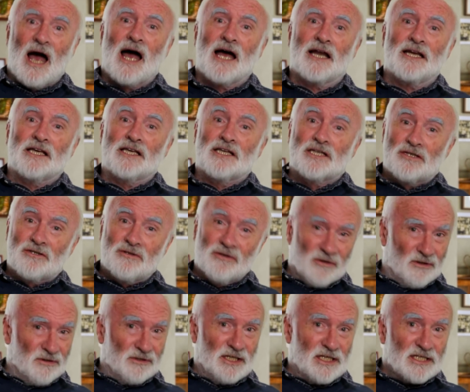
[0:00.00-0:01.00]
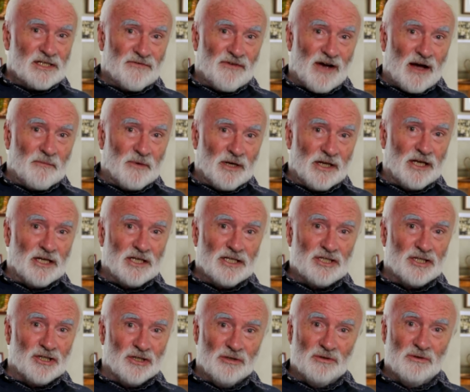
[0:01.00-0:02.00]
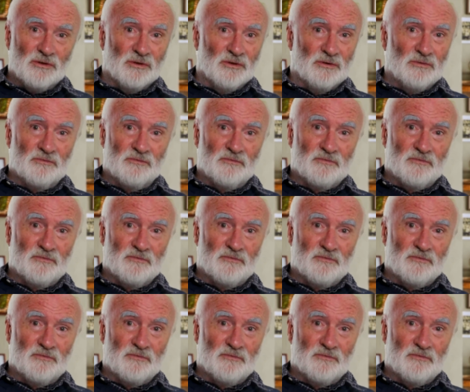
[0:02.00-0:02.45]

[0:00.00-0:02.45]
And it's torn this family in two.